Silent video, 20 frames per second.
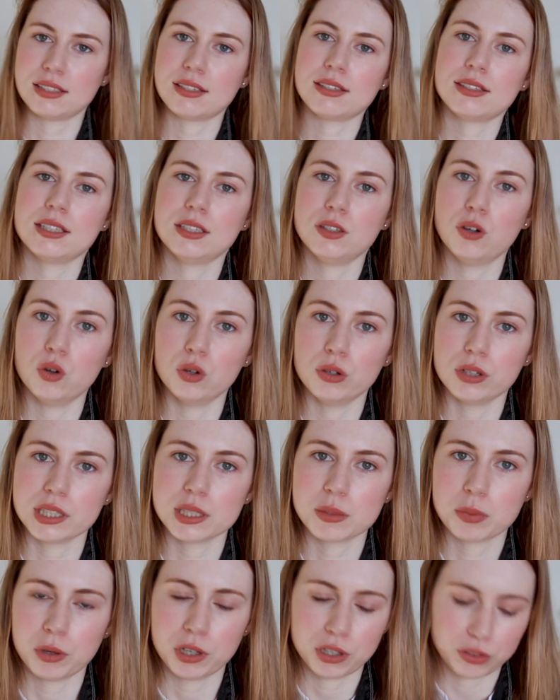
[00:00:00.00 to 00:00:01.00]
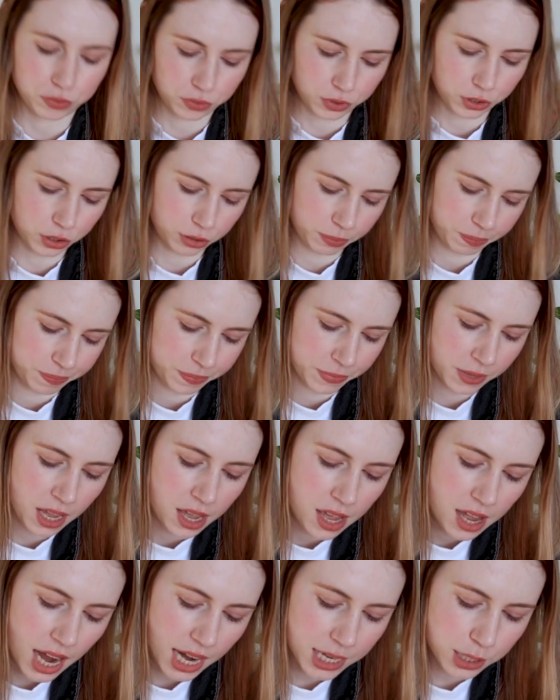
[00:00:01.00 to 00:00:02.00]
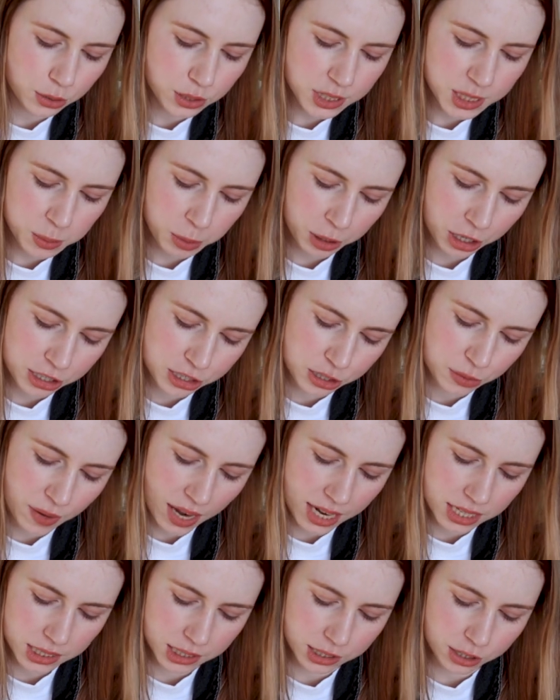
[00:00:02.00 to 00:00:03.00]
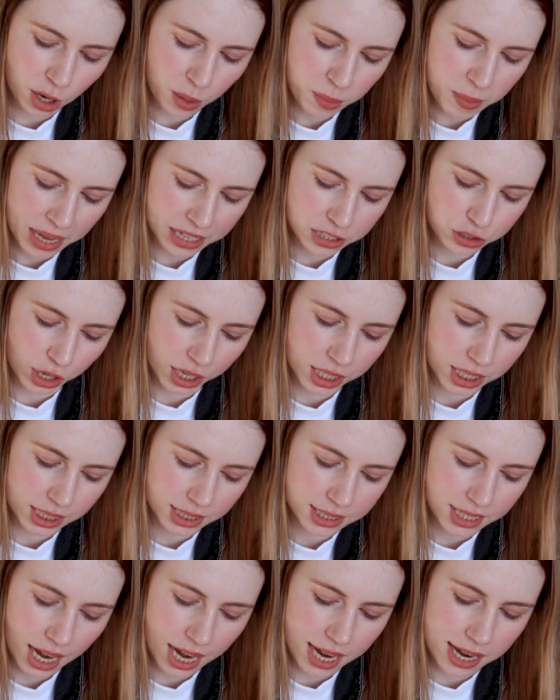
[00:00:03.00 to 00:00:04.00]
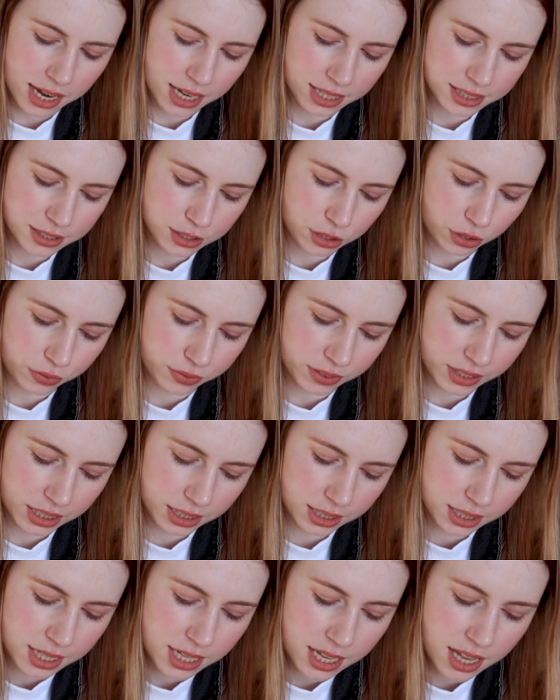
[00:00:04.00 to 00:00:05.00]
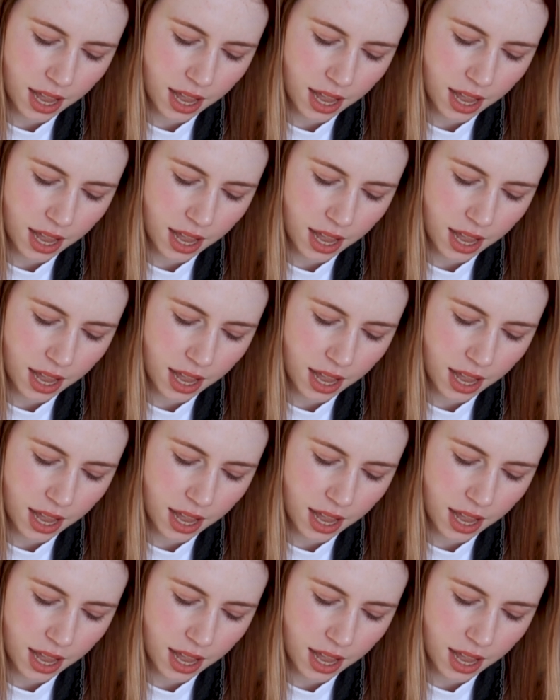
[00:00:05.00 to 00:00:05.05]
This is in Ori's point of view. "I don't suppose you've had any combat training," Ty asks softly.